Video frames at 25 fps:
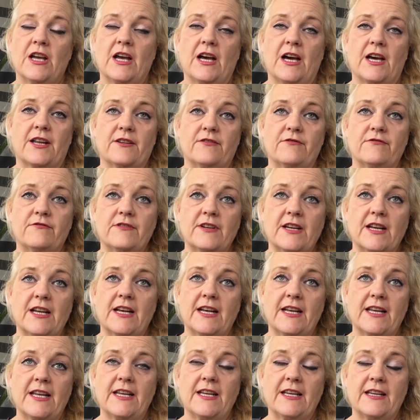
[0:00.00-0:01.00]
and I
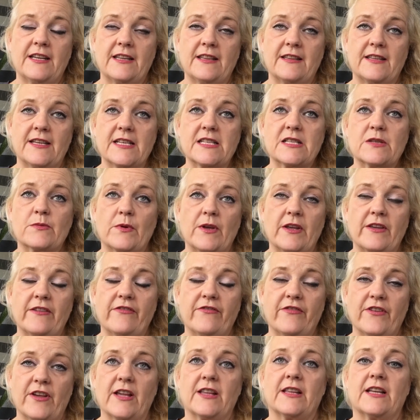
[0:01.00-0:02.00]
really this week
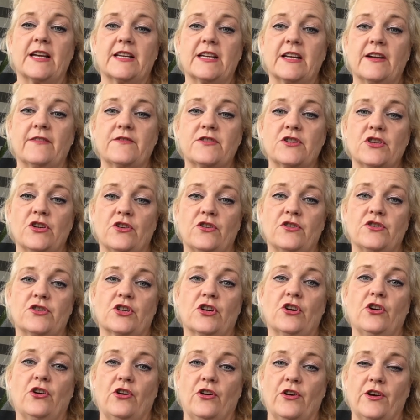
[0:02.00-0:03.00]
feel like I've turned a
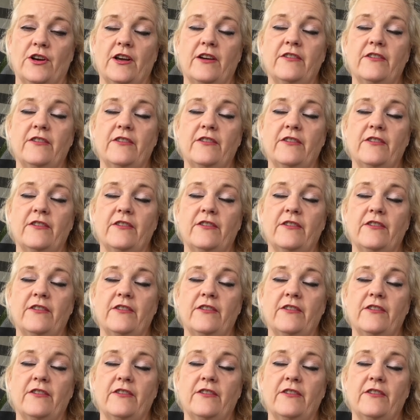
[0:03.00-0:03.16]
corner.